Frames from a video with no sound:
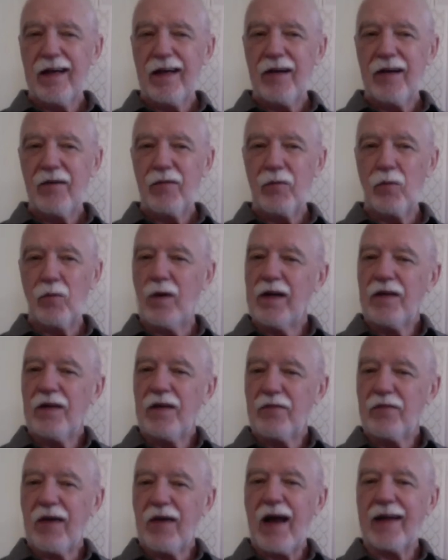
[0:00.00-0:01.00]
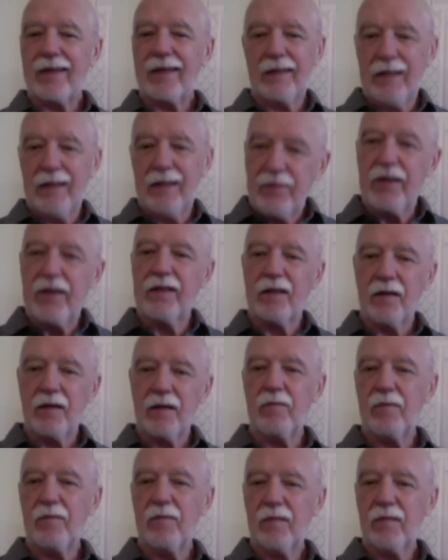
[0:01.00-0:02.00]
when in fact living
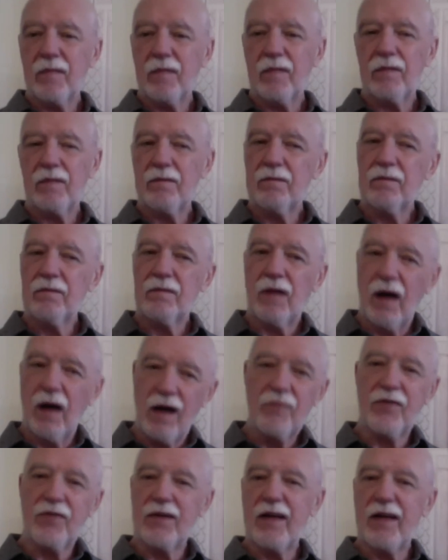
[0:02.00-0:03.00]
them often